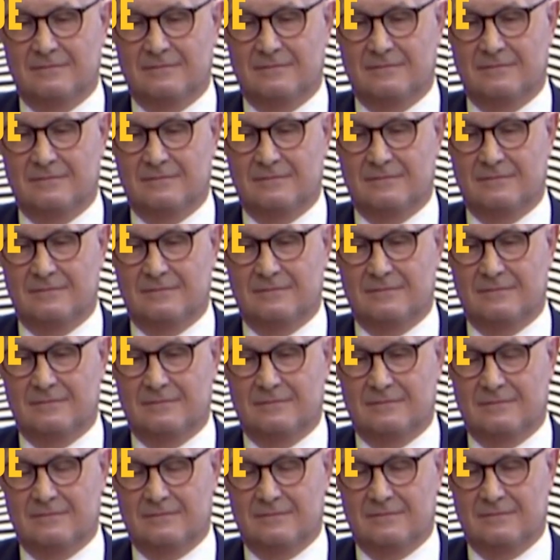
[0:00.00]

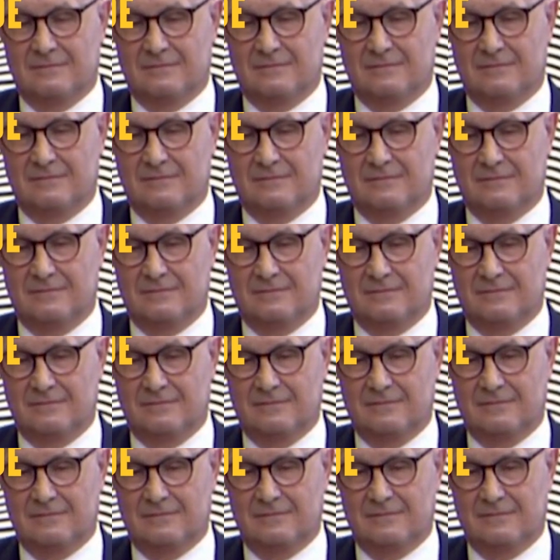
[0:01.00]

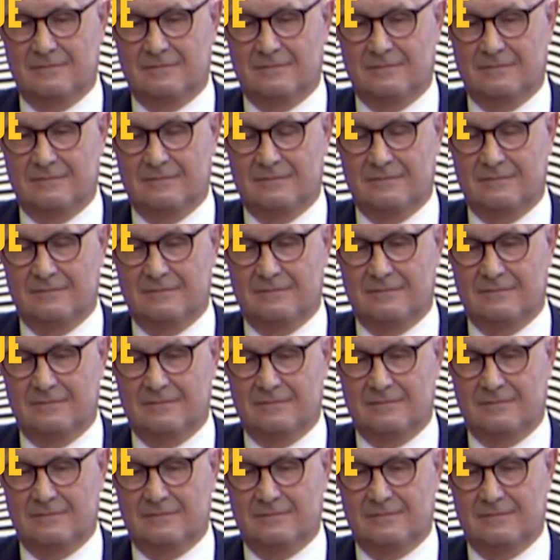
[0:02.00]

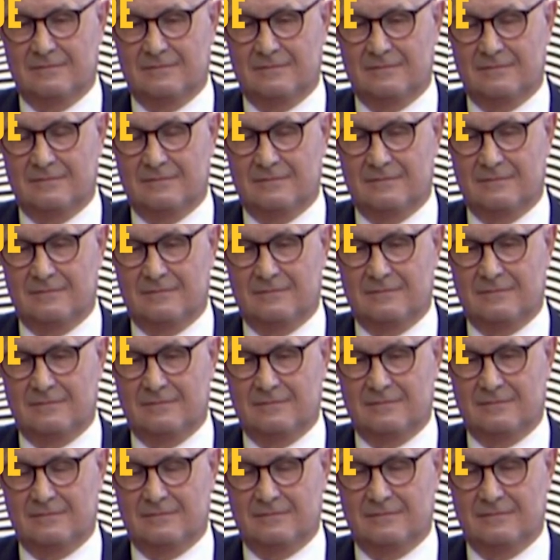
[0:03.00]

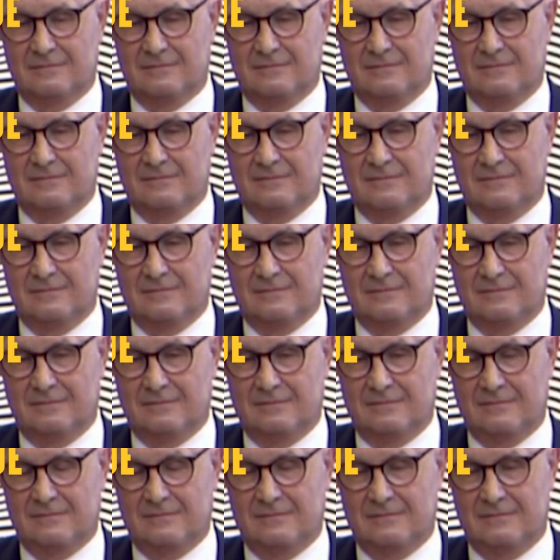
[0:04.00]

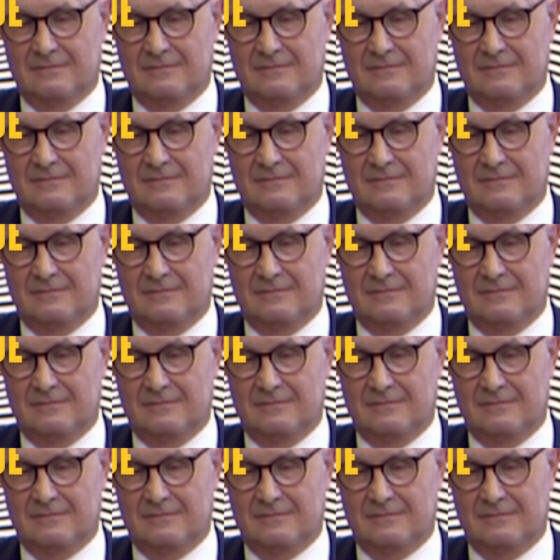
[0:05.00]
This person isn't speaking.